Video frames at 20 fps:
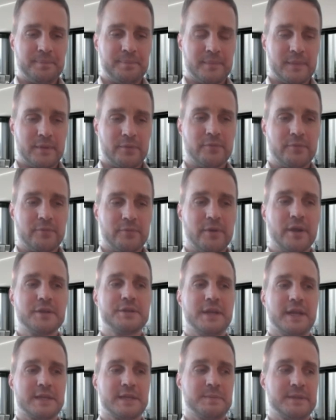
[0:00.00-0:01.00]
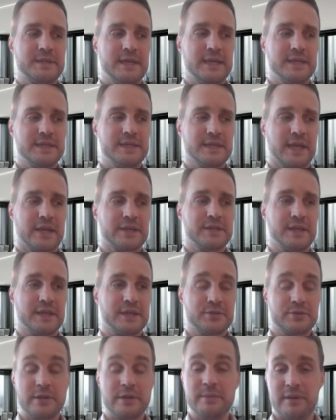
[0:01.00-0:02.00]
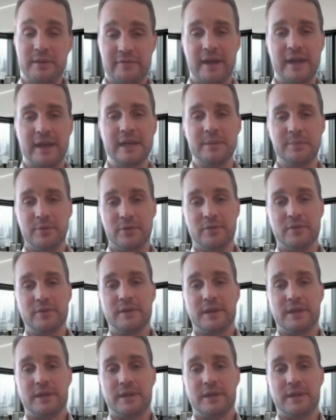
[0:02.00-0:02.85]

Russian expertise is actually extremely valuable,